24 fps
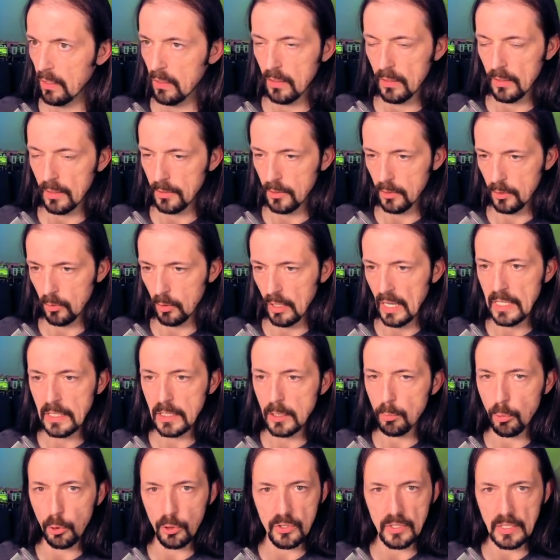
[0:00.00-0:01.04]
I don't know,
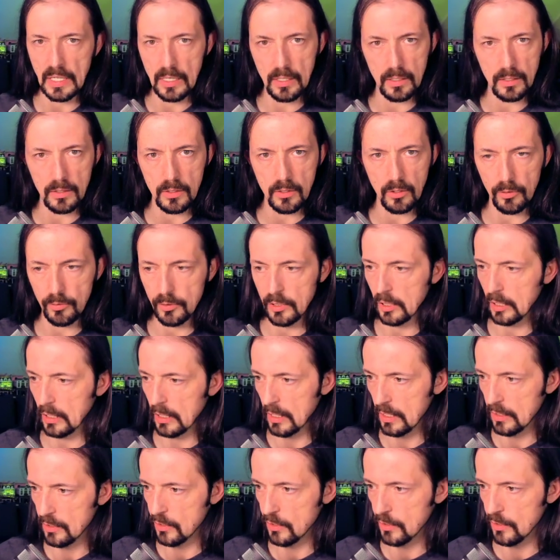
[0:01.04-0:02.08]
80% of the
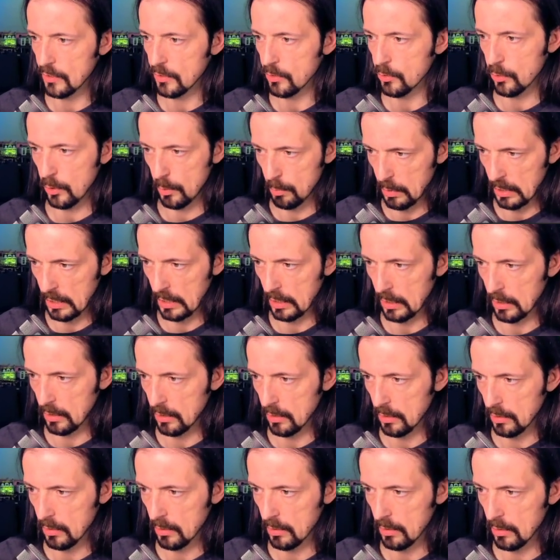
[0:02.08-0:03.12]
cases should be
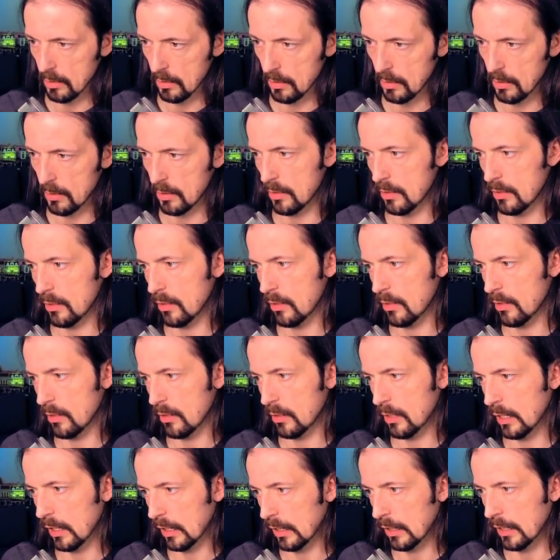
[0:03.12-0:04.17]

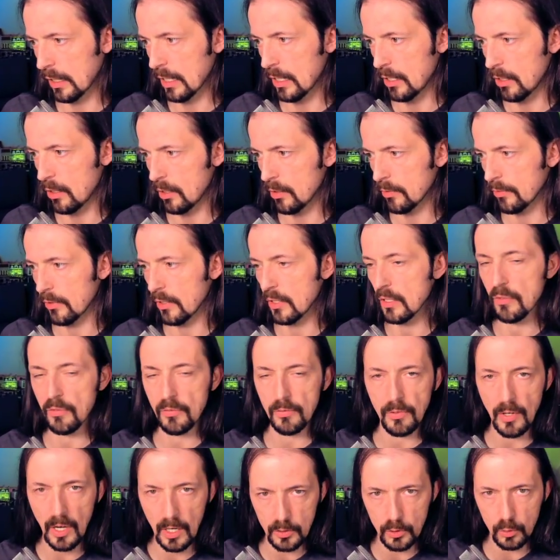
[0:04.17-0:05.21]
taken care of in a
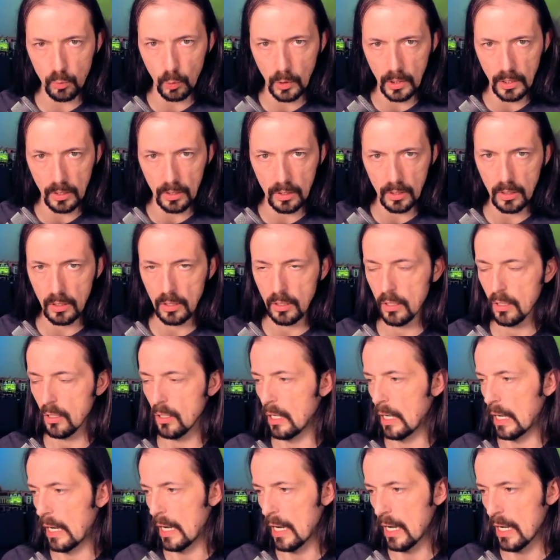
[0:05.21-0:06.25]
fast way
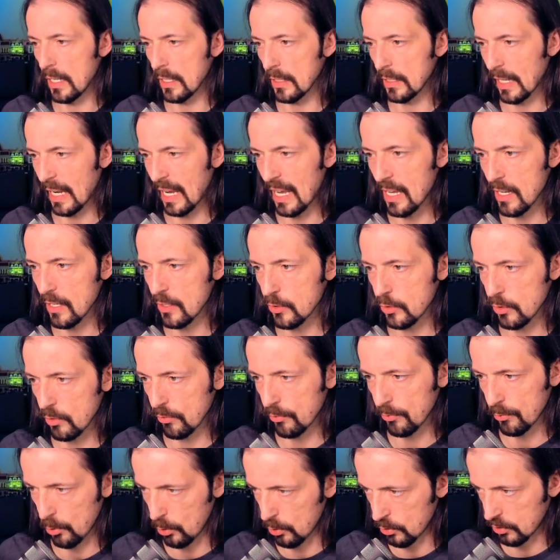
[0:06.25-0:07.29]
and as the
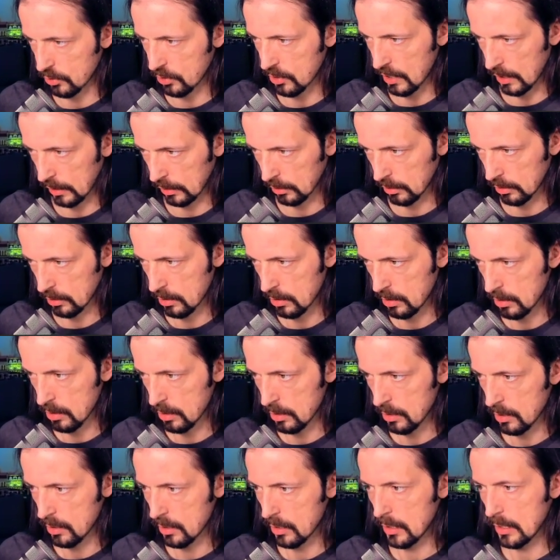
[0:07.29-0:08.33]
first check.
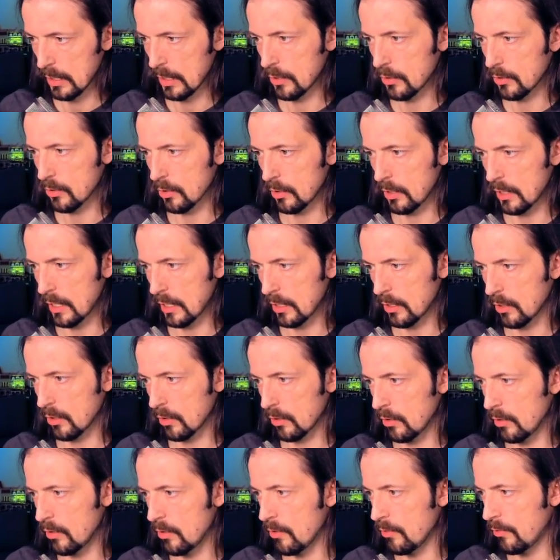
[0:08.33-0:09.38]
So that
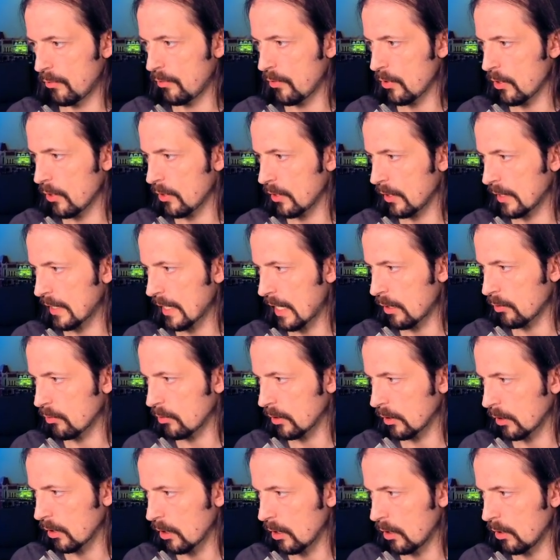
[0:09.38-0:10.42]
the further down you
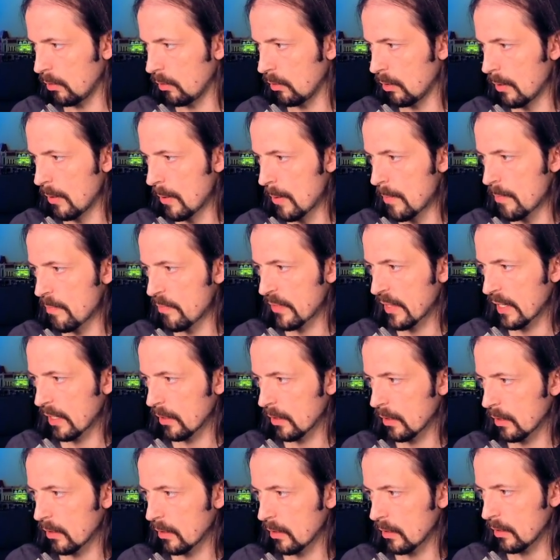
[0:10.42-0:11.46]
go,
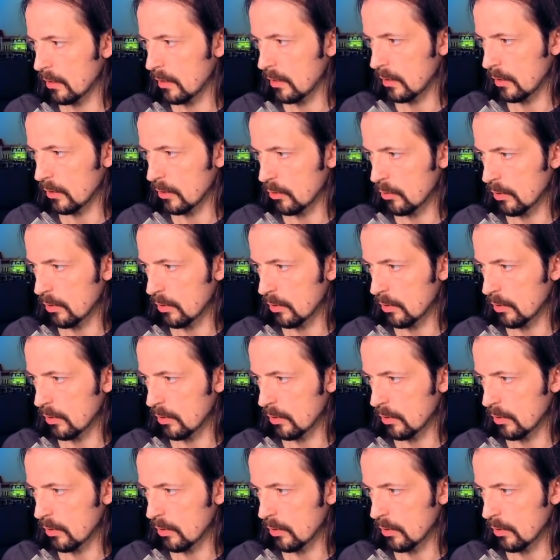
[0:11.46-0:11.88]
you